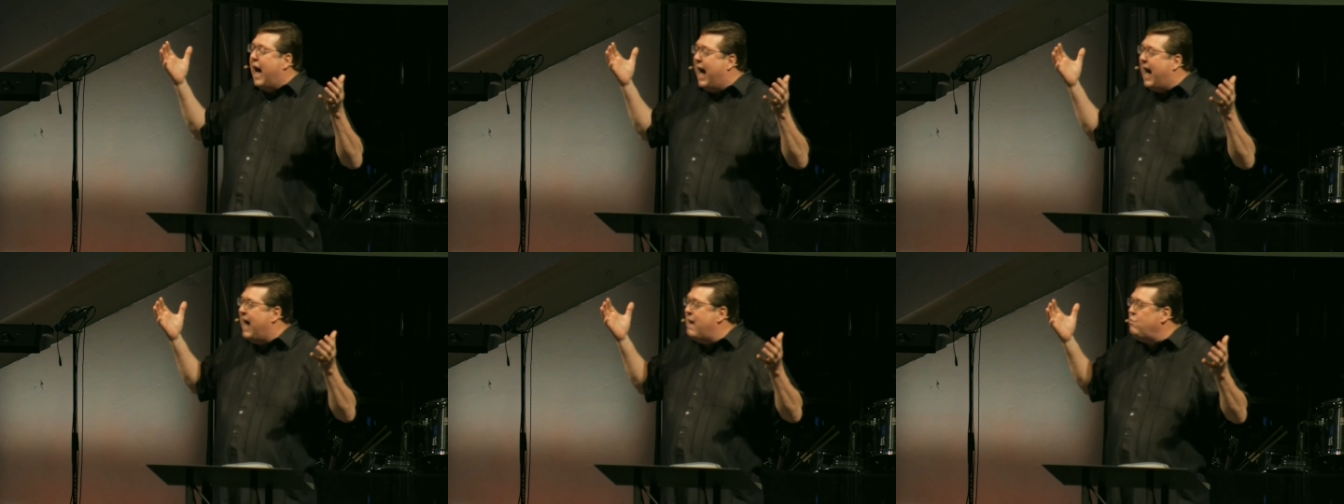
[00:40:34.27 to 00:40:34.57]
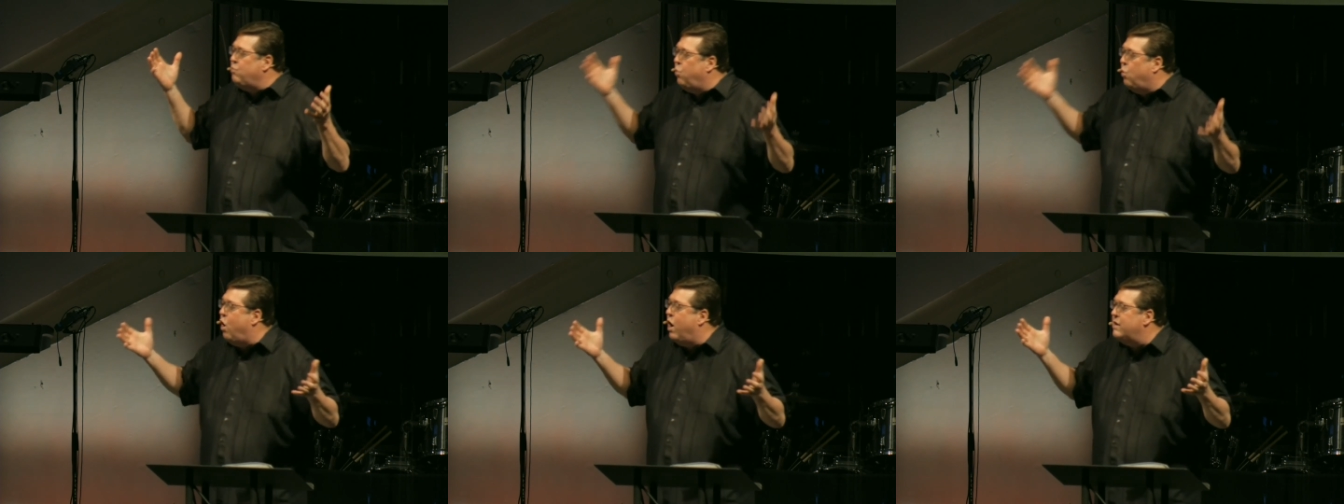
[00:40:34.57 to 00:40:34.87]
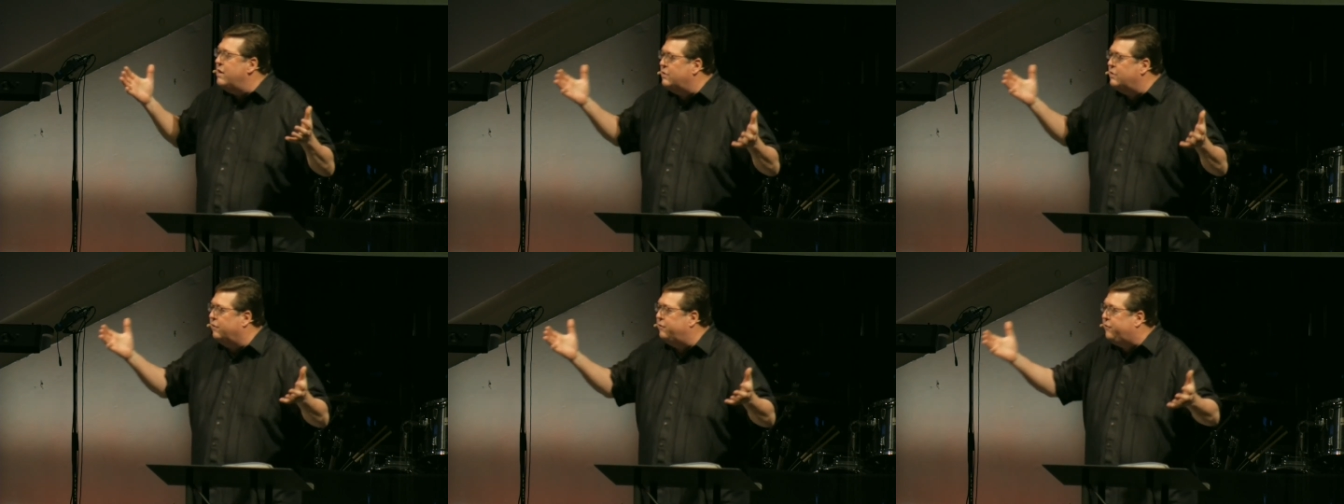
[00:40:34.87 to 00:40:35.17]
I
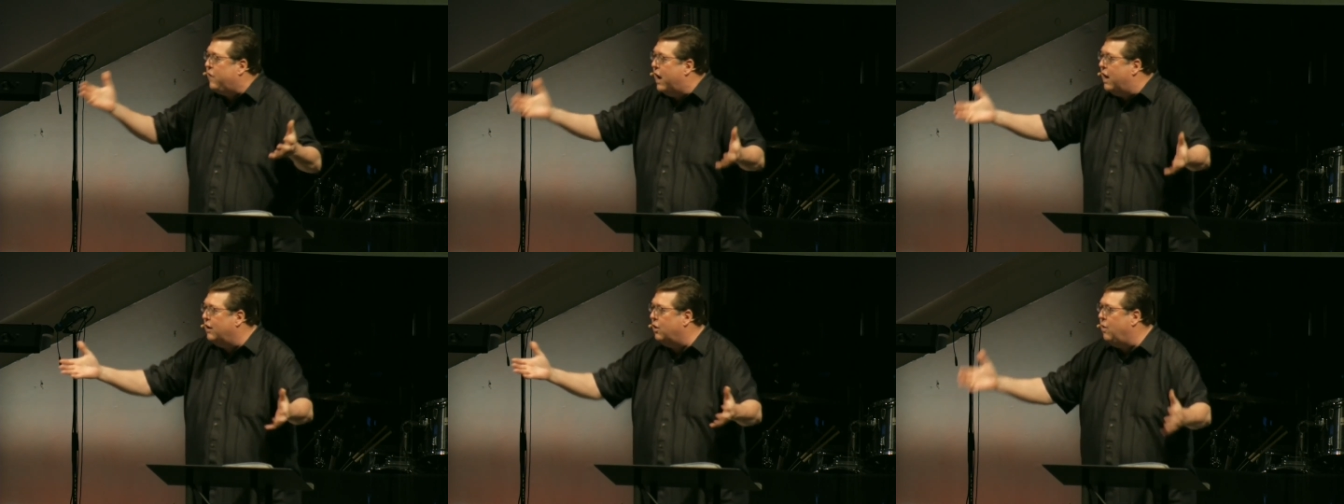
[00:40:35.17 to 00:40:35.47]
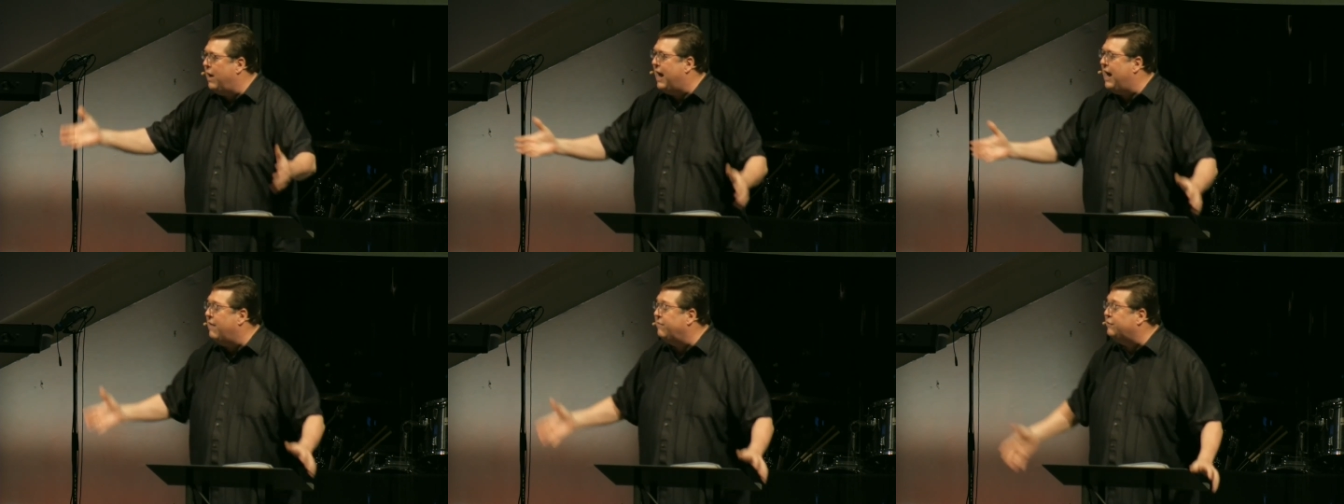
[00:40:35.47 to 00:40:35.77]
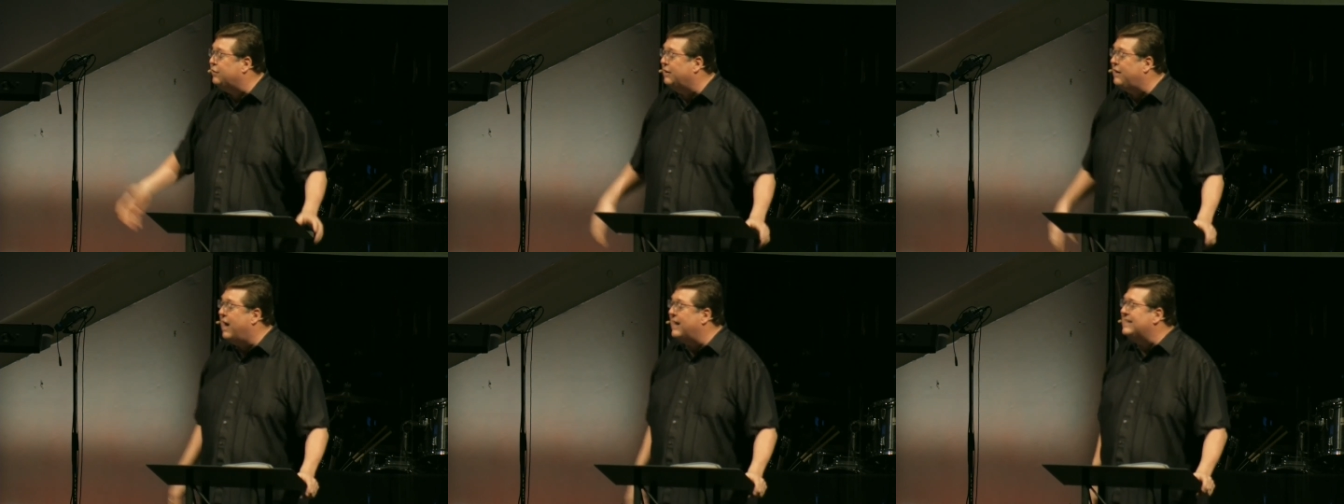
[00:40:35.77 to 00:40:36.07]
want to follow
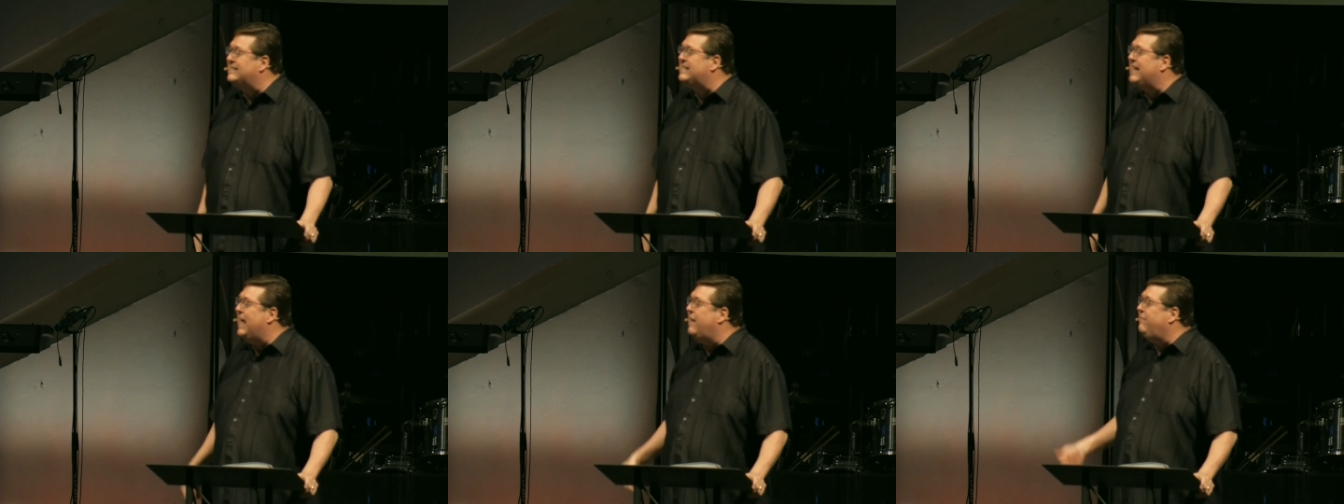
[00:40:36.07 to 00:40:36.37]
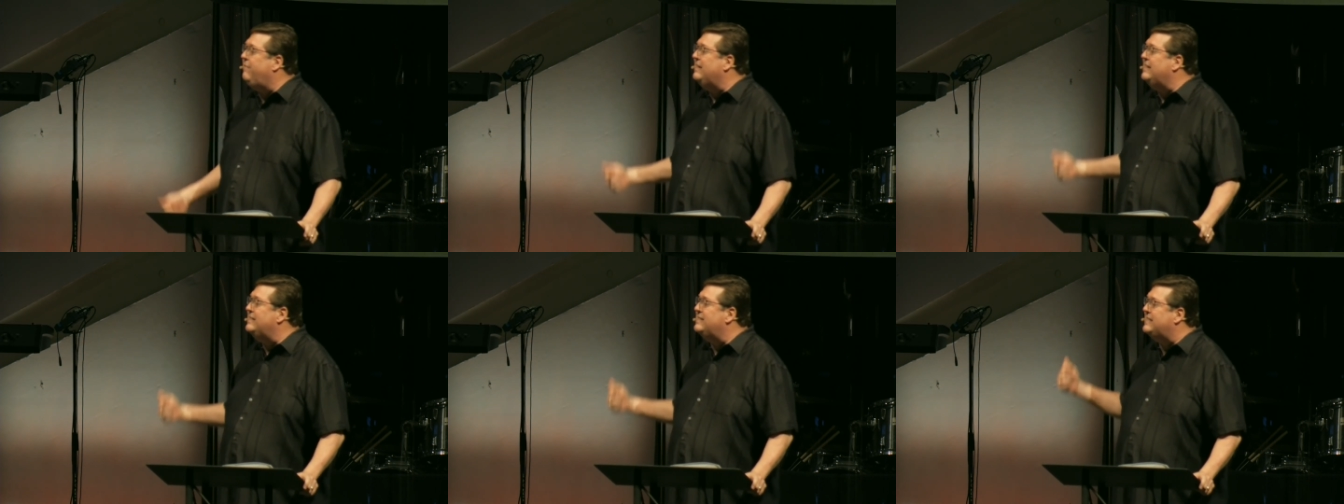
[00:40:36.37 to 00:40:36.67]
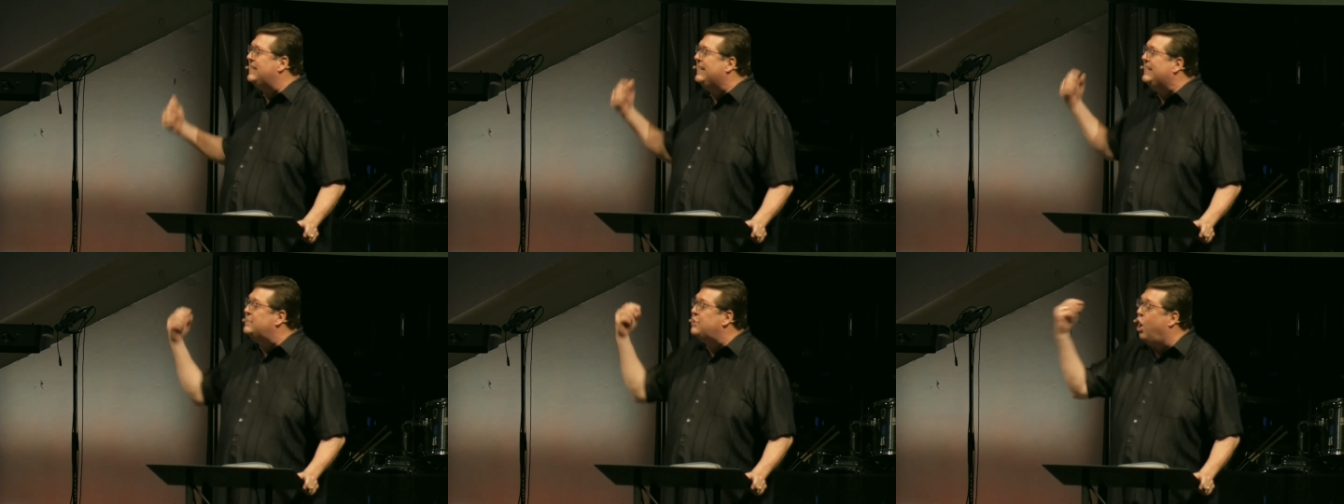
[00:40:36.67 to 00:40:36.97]
after God is evidence
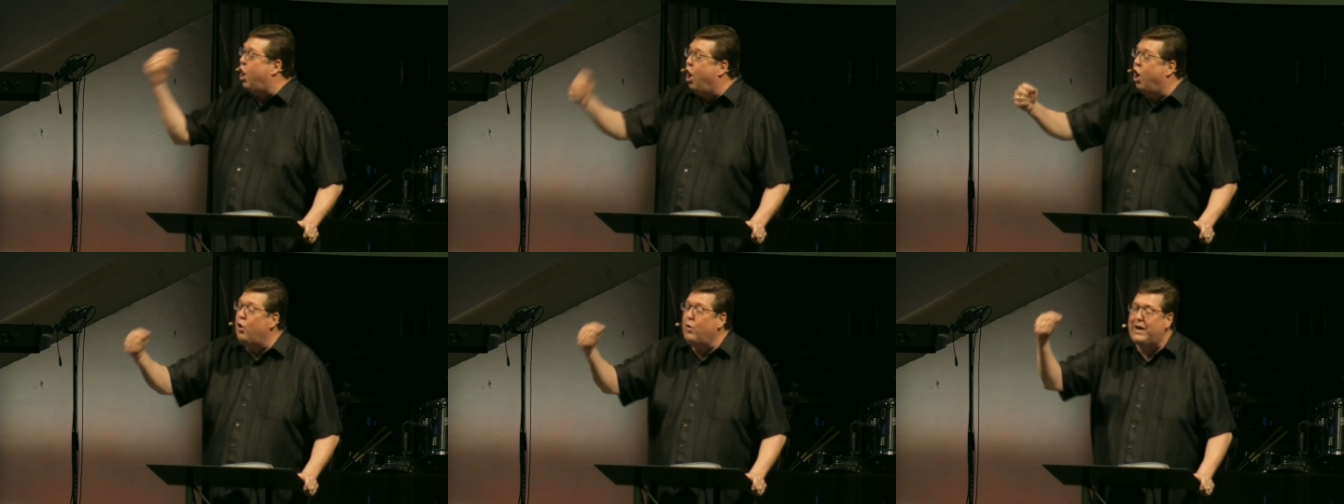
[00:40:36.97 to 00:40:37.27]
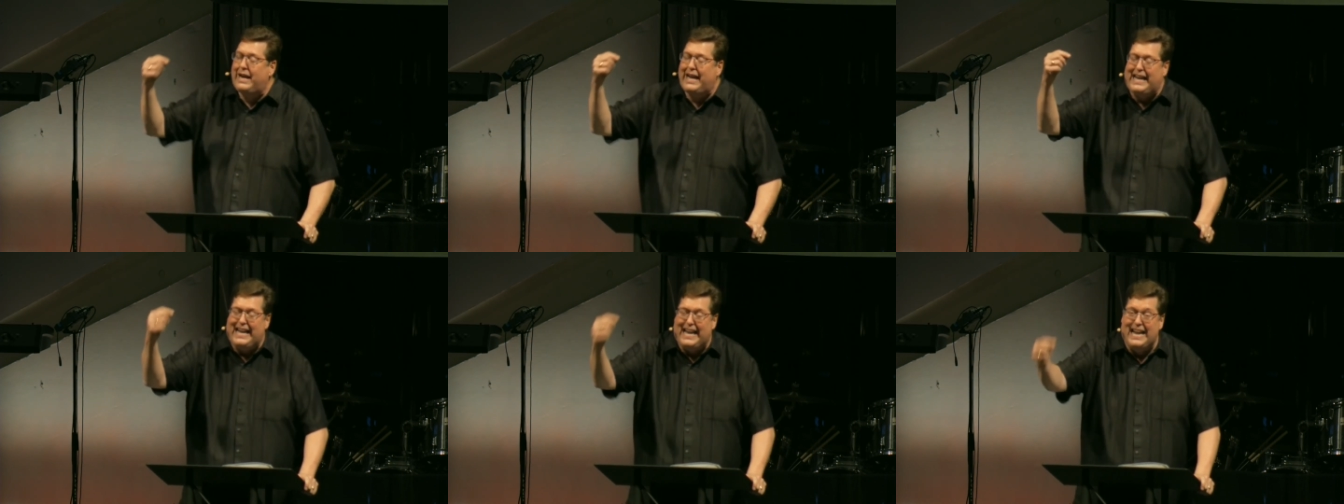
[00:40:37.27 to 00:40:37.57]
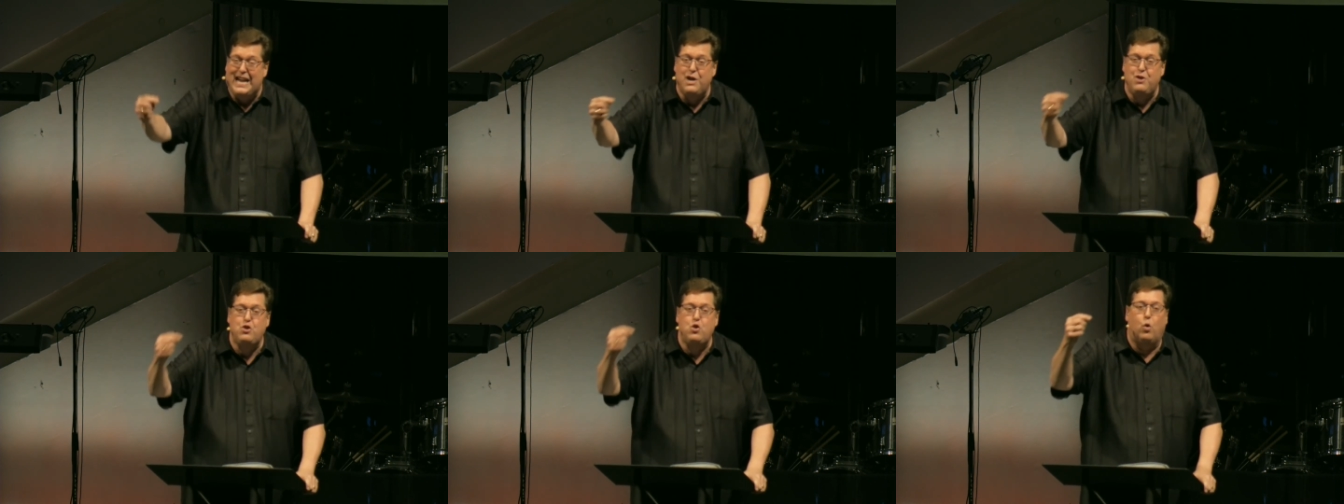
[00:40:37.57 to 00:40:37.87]
that He's already
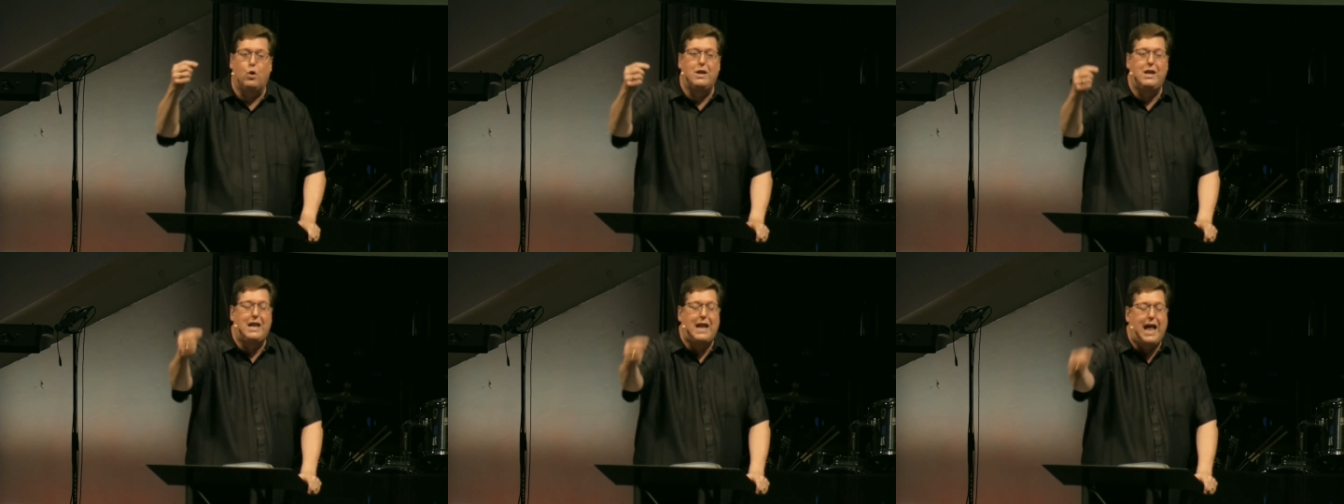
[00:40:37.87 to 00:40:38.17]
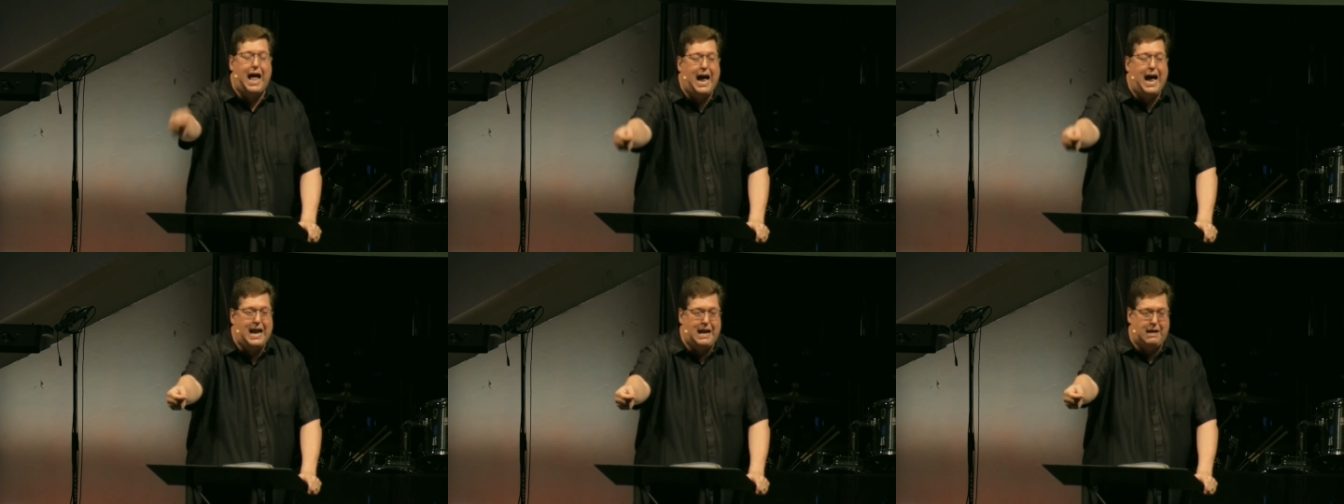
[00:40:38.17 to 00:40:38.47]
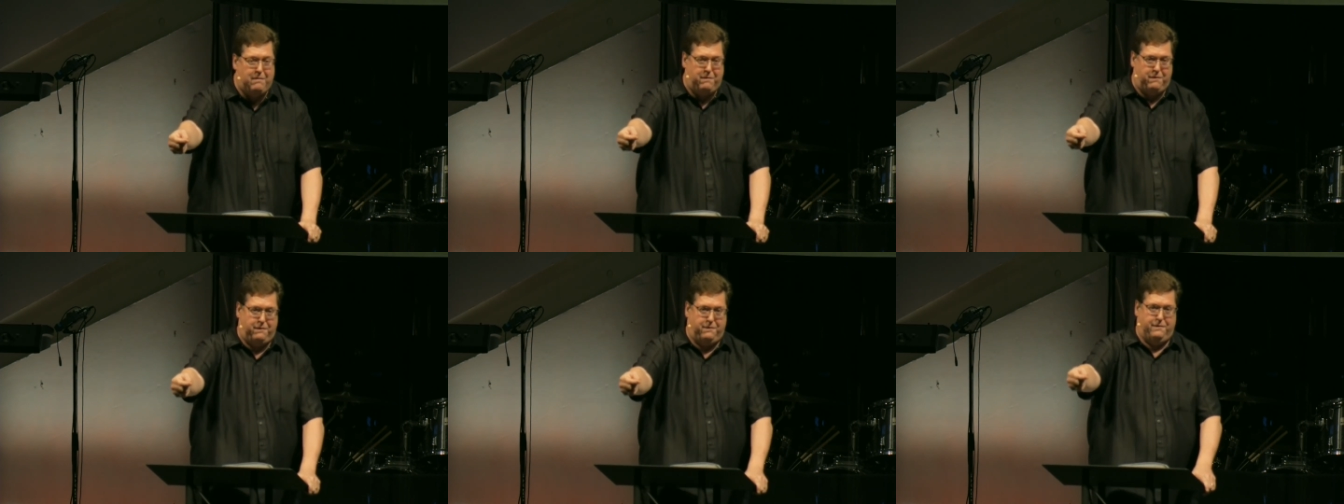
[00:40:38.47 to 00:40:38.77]
in your
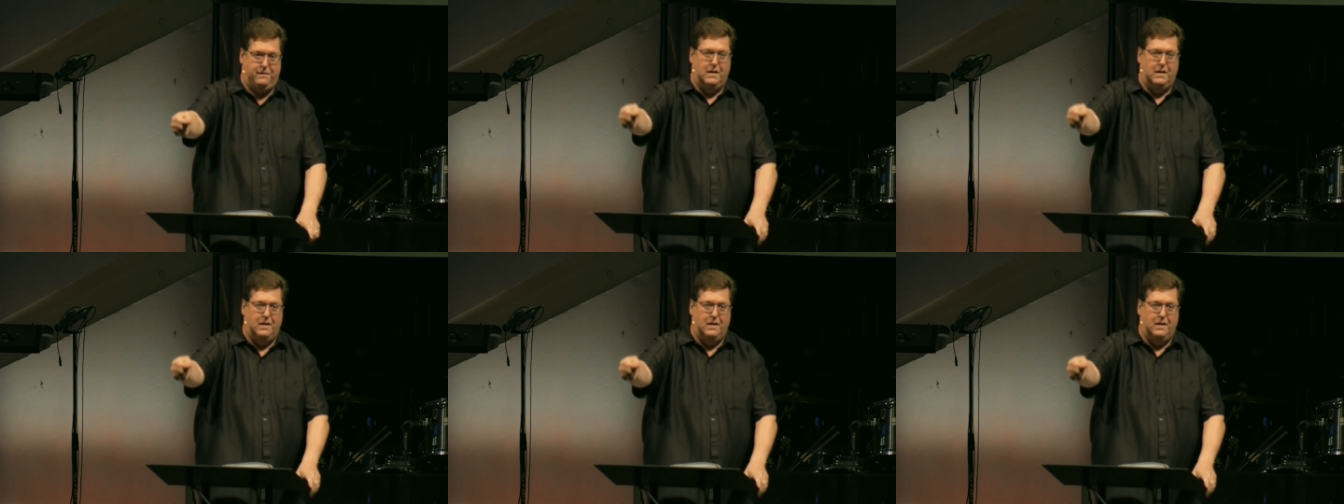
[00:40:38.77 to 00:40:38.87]
life.